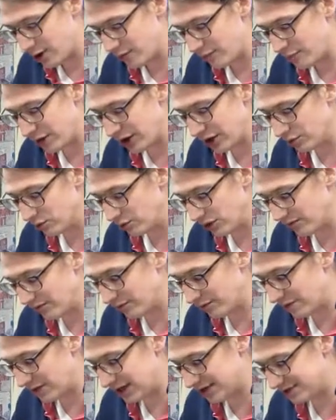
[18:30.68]
Beowulf,
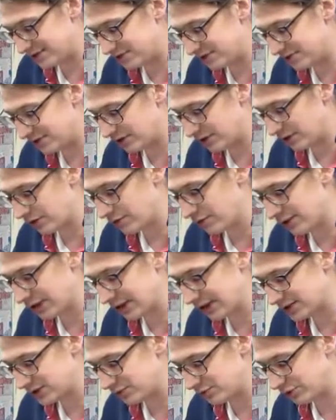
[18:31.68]
the Monsters and the
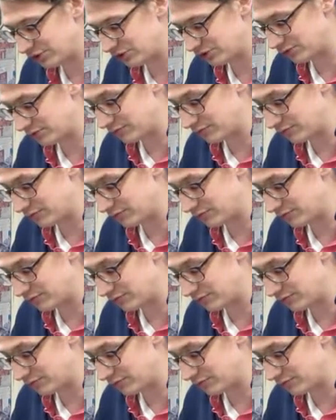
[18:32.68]
Critics, which